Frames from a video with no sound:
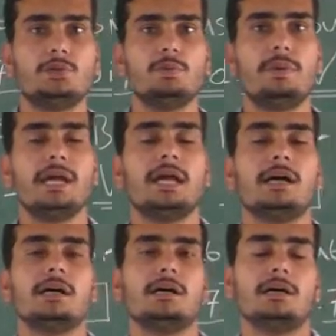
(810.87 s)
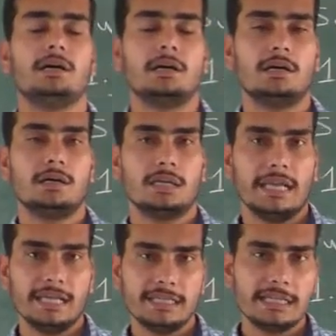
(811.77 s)
to make
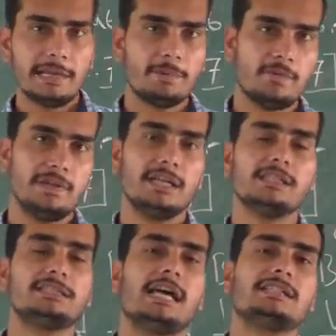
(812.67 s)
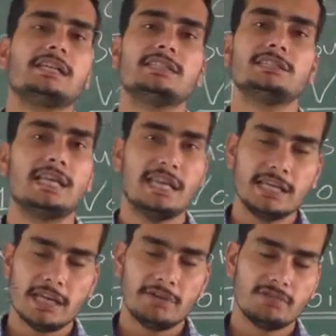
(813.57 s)
any type of legal charge against
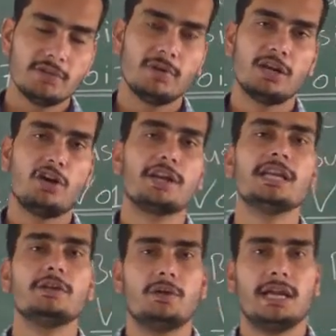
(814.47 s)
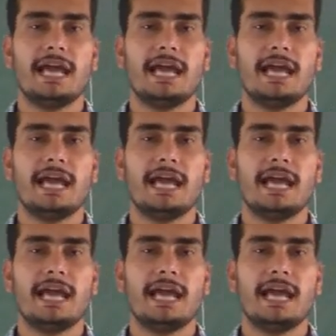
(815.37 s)
everyone or anyone,